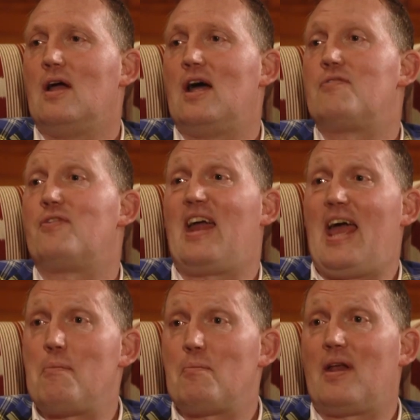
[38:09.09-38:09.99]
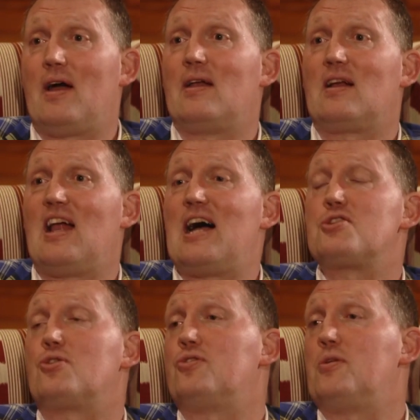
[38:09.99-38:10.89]
And for Edinburgh and
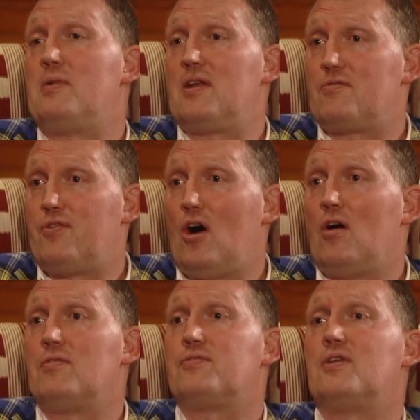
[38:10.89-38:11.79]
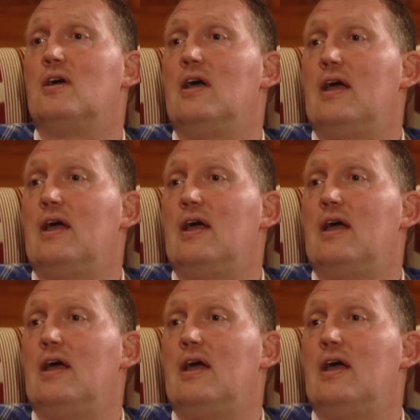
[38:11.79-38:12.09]
Glasgow to be involved